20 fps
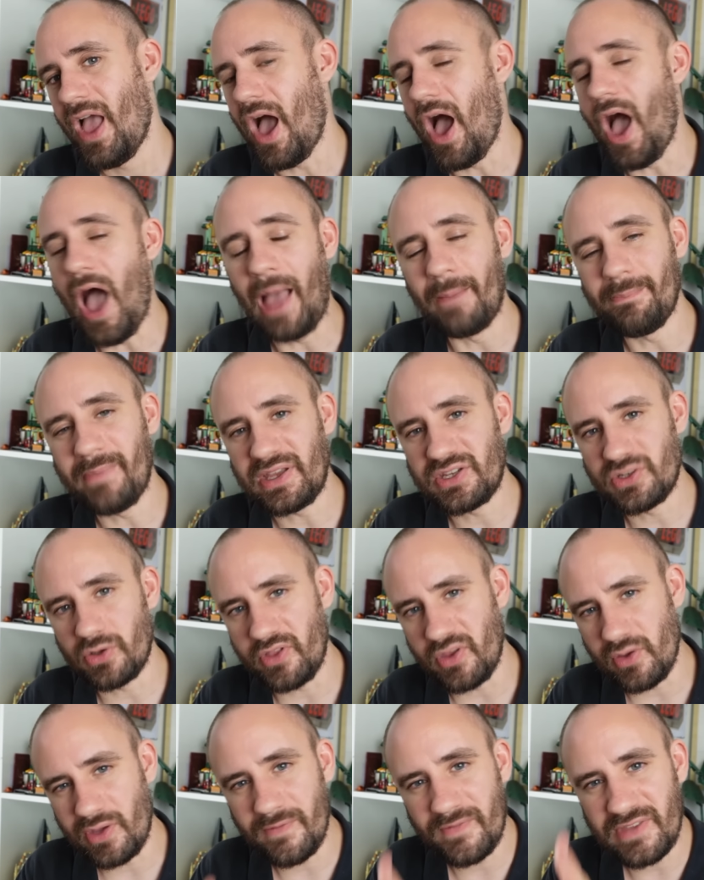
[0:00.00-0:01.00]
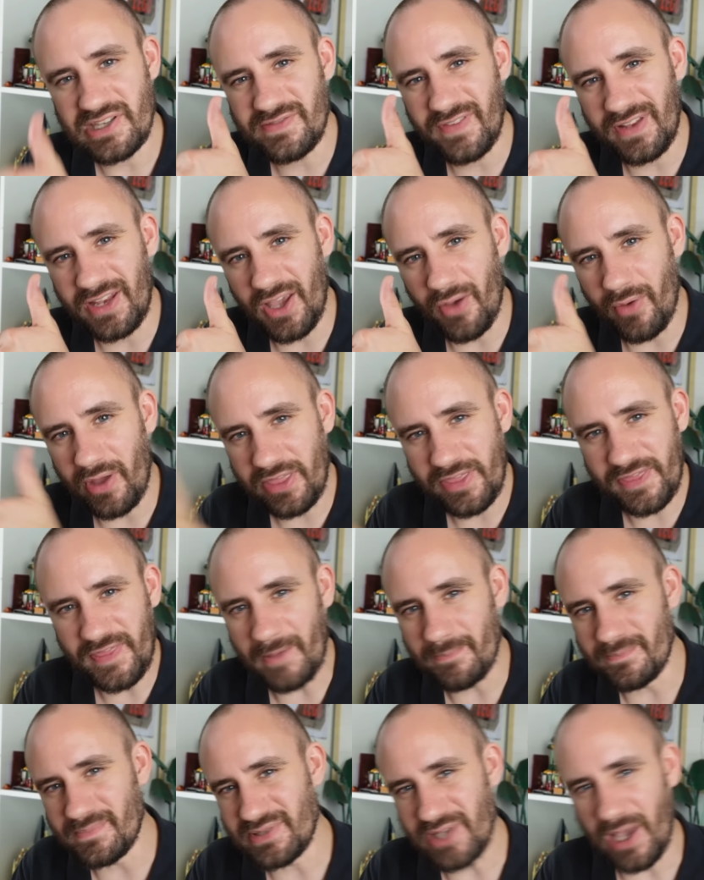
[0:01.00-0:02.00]
and make sure that you give this video a
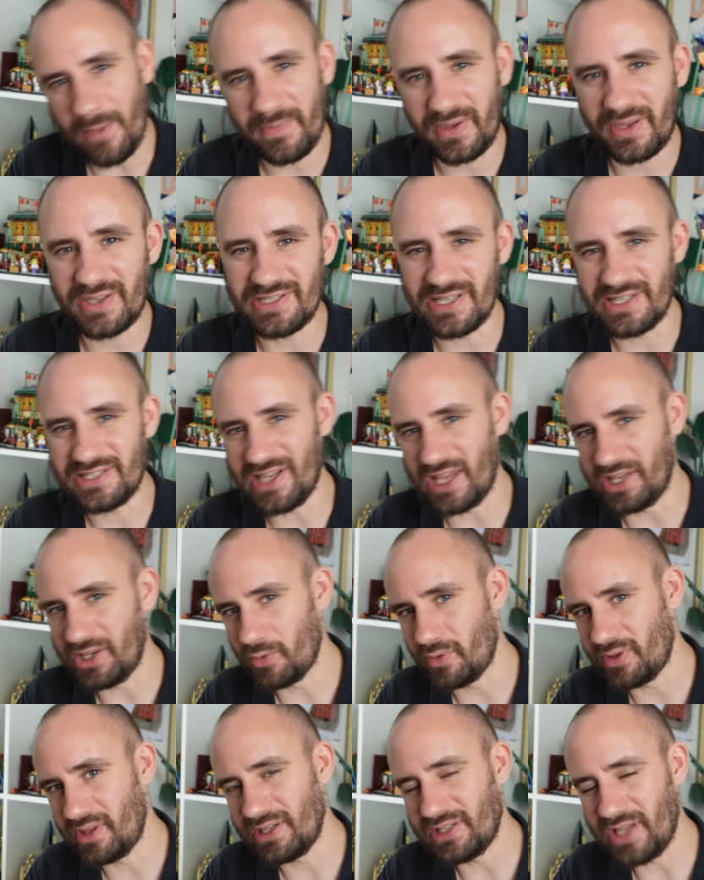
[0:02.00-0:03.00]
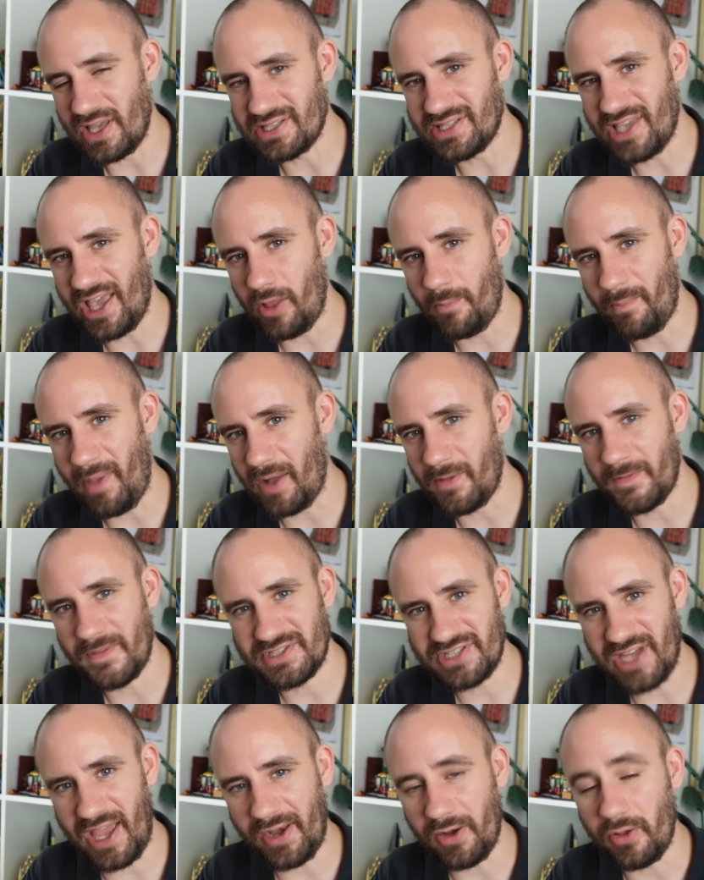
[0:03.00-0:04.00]
thumbs up because it genuinely does help out the
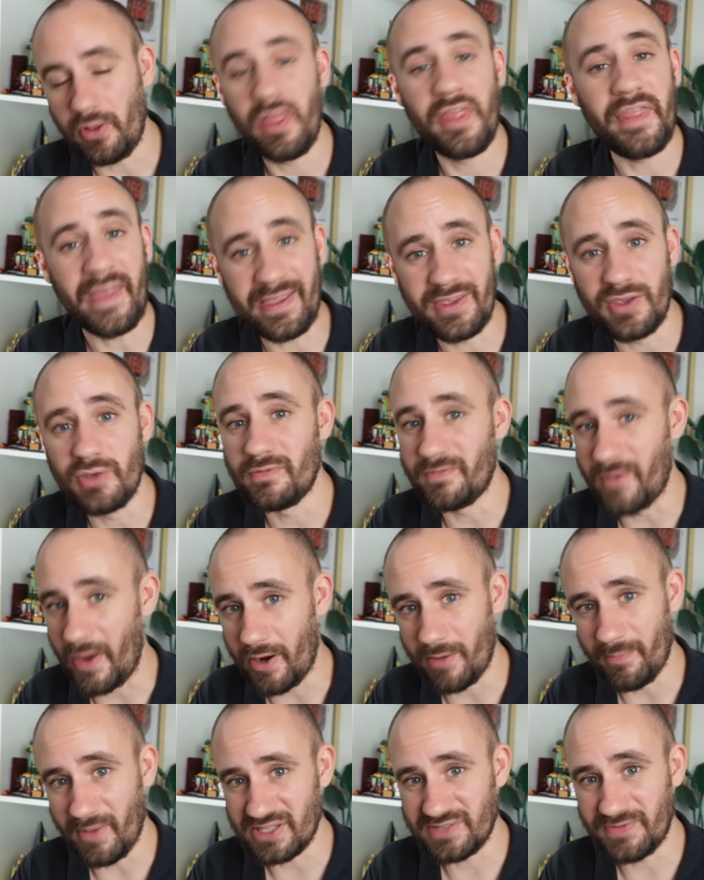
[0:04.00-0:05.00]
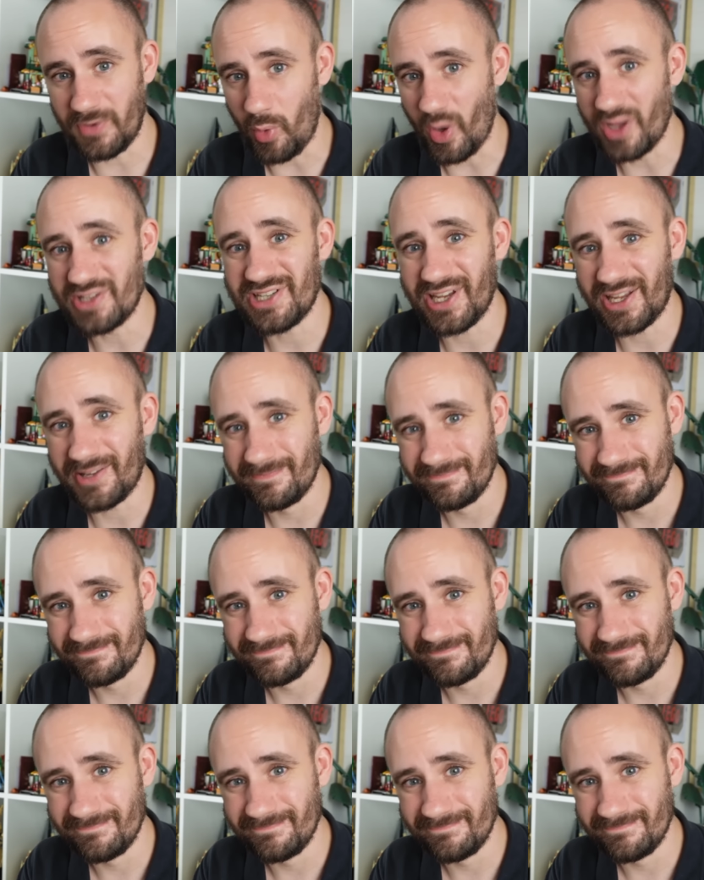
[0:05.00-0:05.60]
channel. Thank you very much for watching.